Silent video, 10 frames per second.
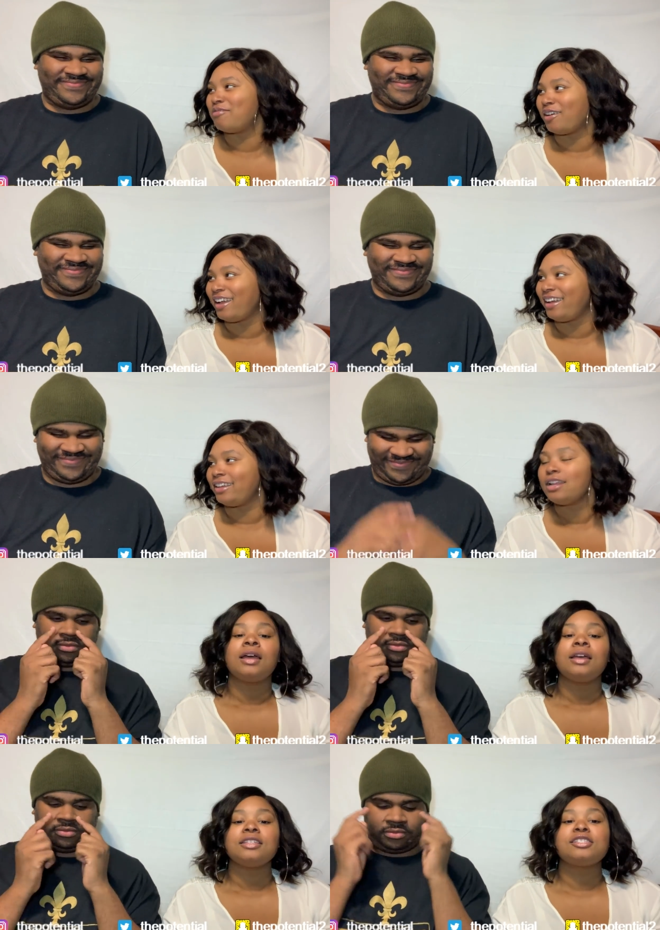Speaker 1: brain.
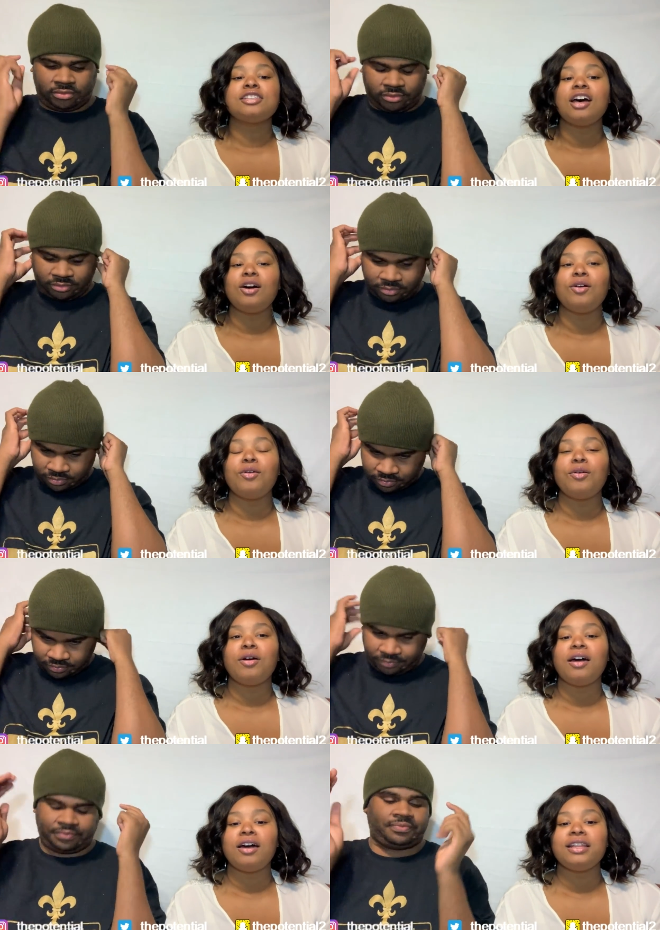
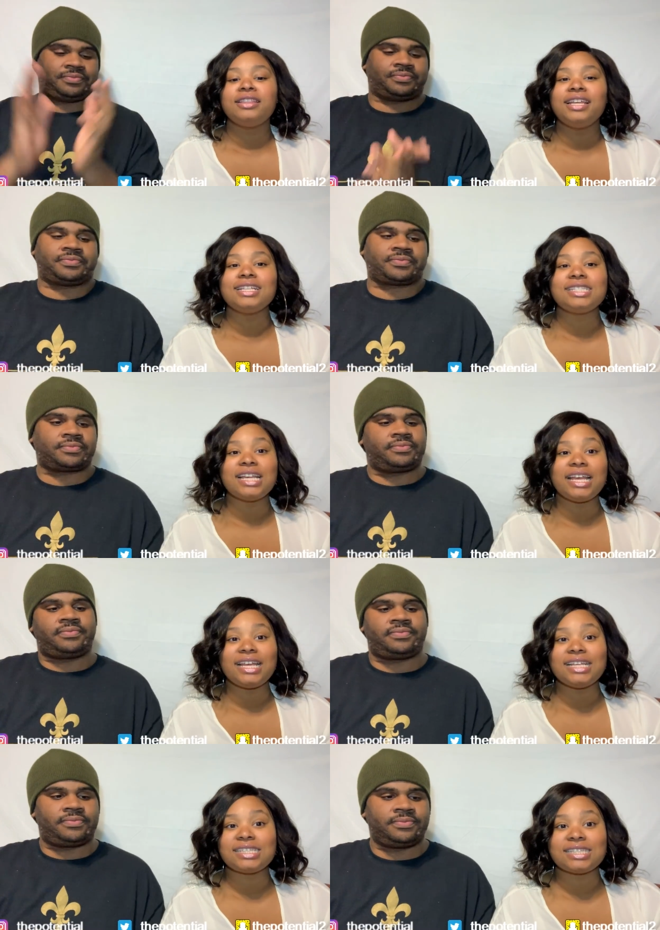So, this
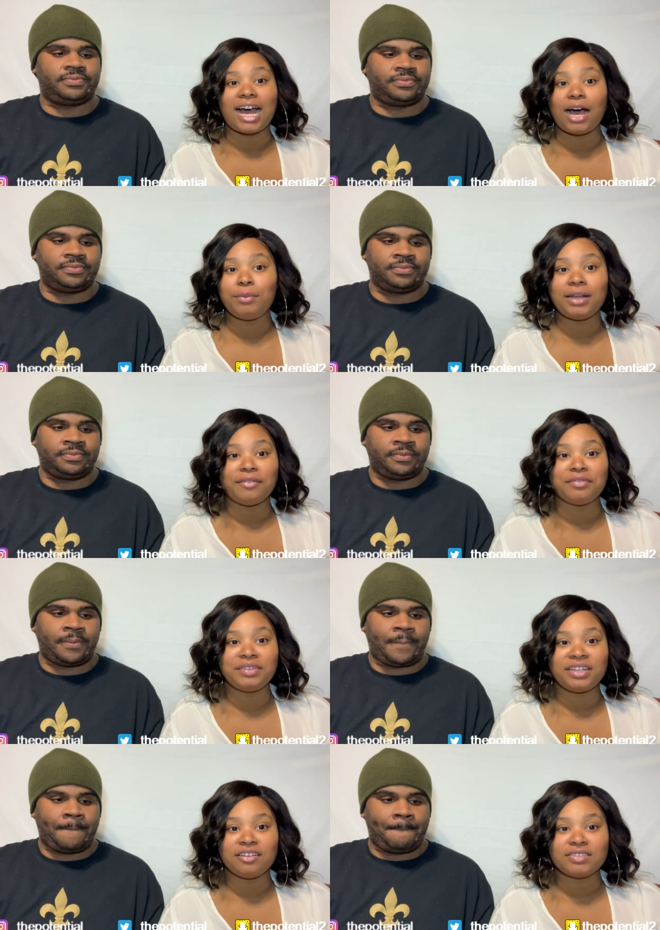is our whatever
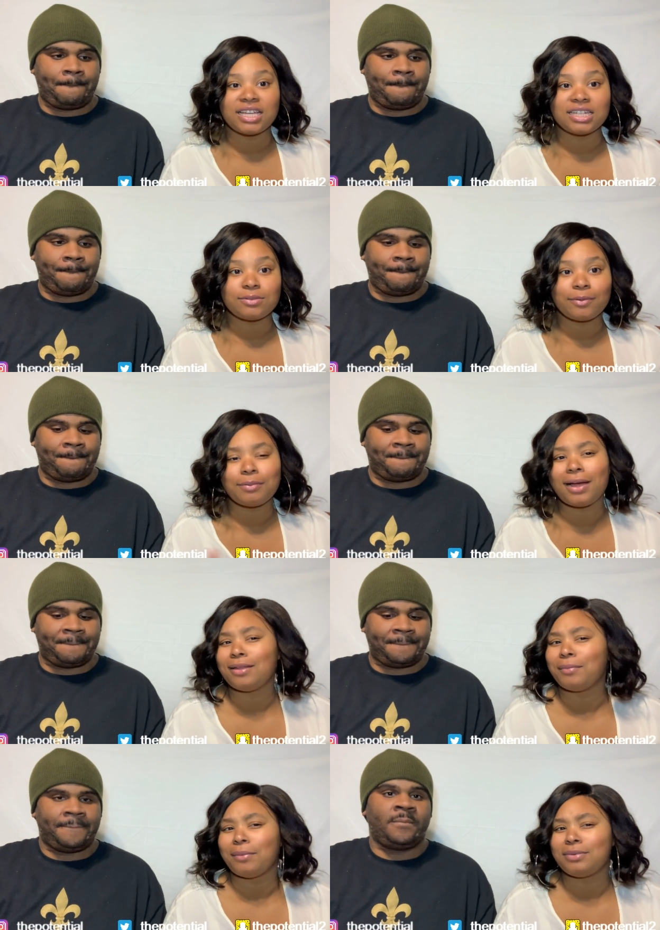video of Taylor Swift.
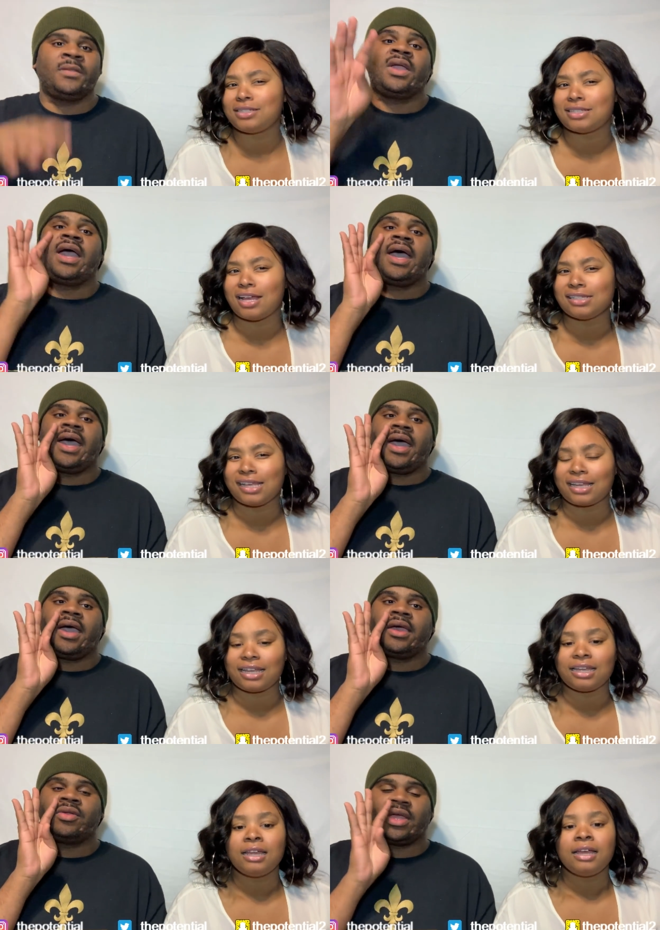Probably maybe just our
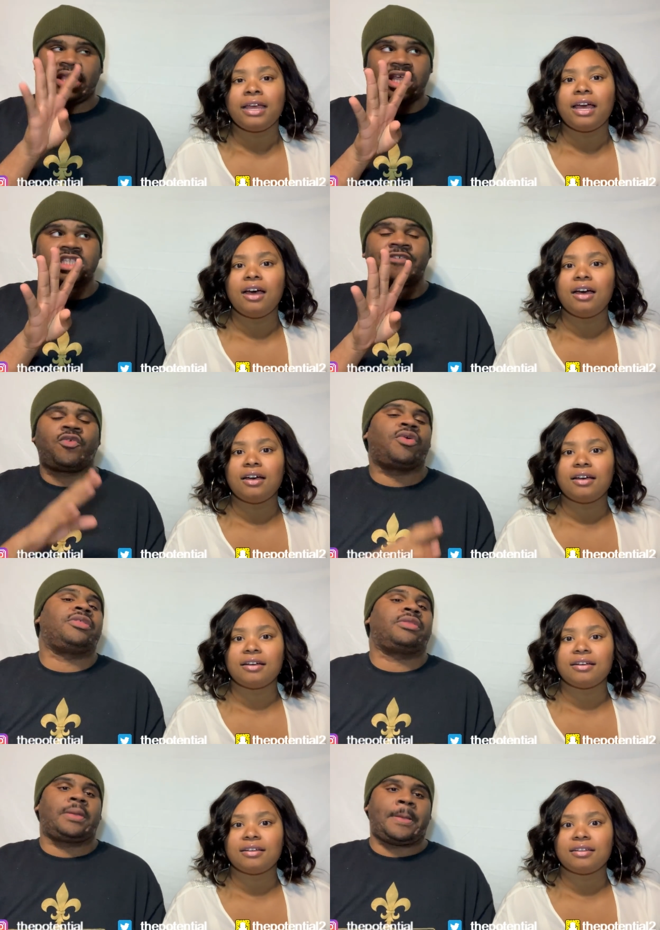second.
Speaker 2: No, I think it's the
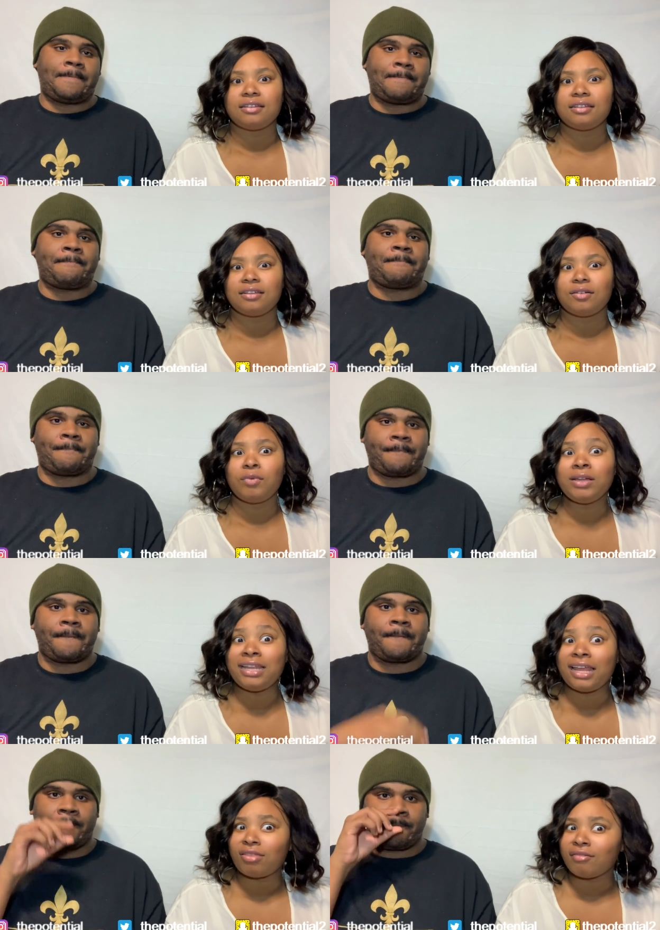fourth.
Speaker 1: We
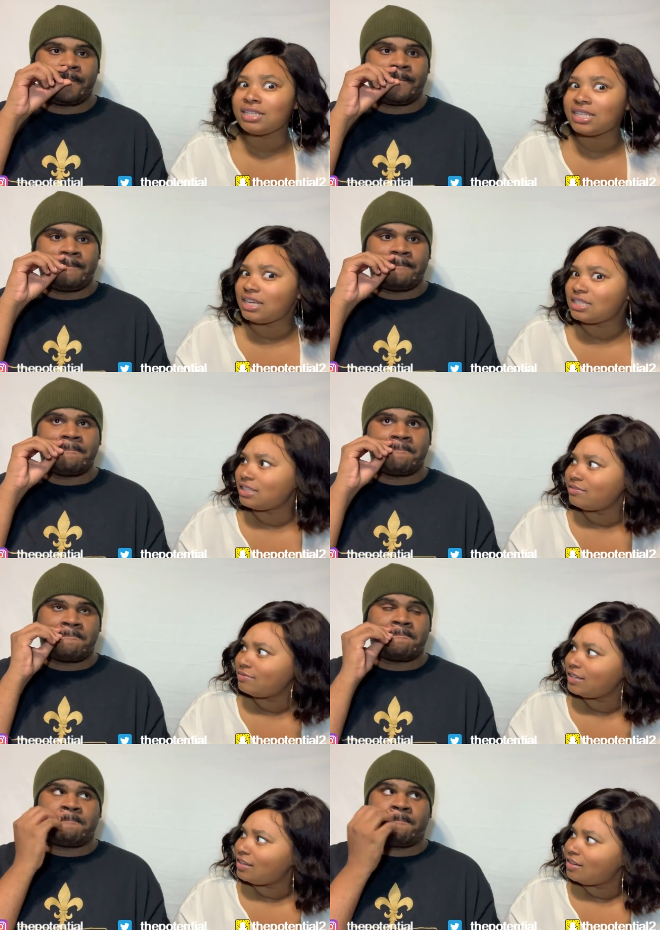did three Taylor
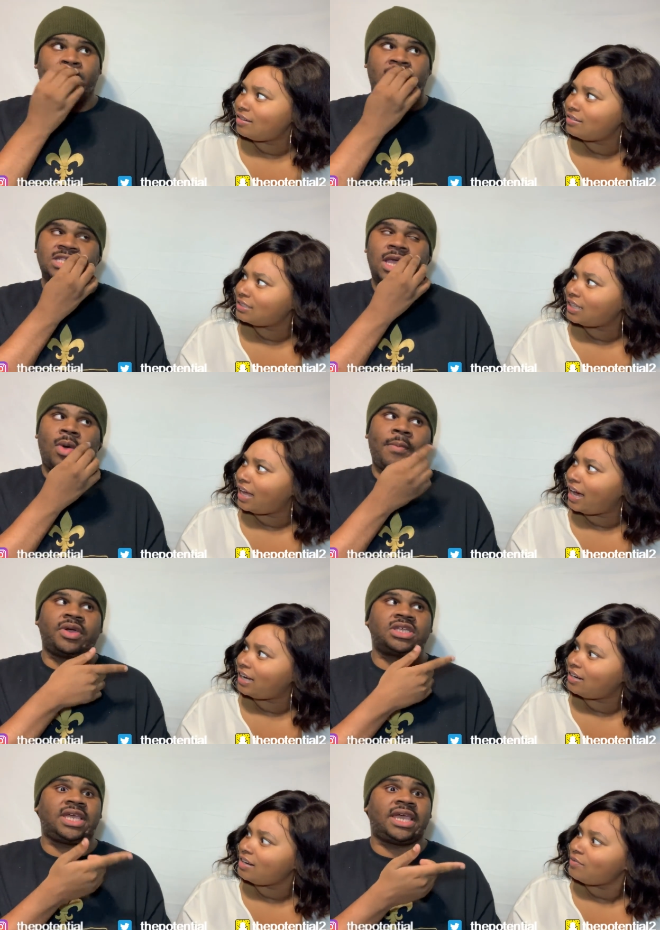Swift videos. Because at one
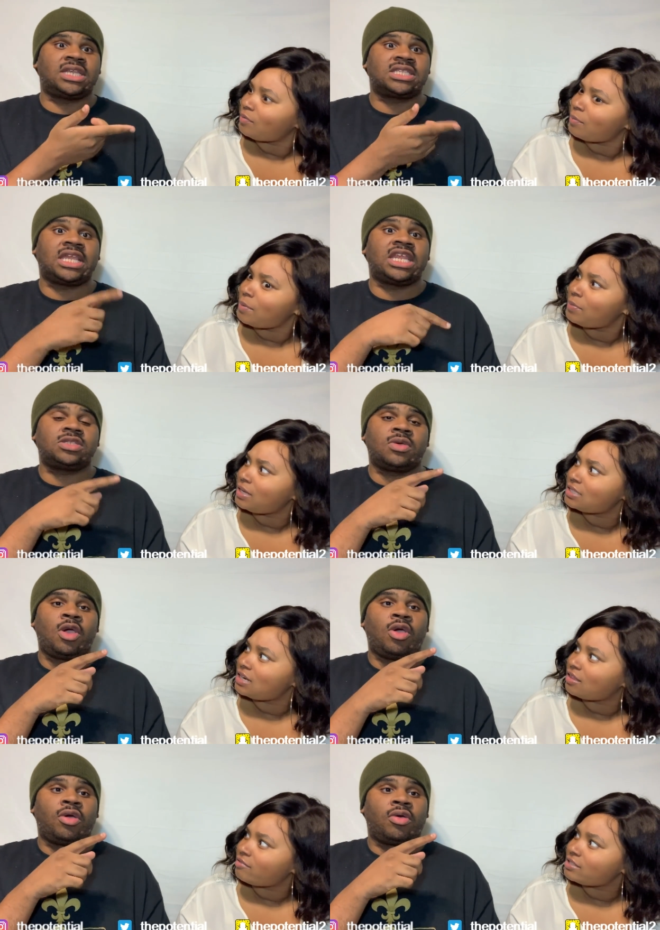point I don't she even remember this,
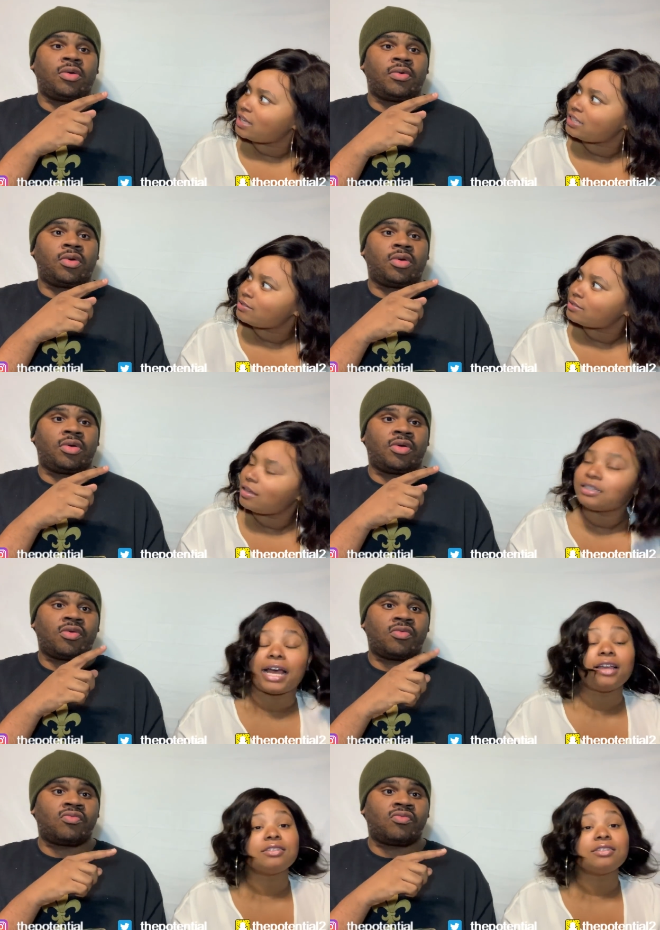listening to three Taylor Swift songs. I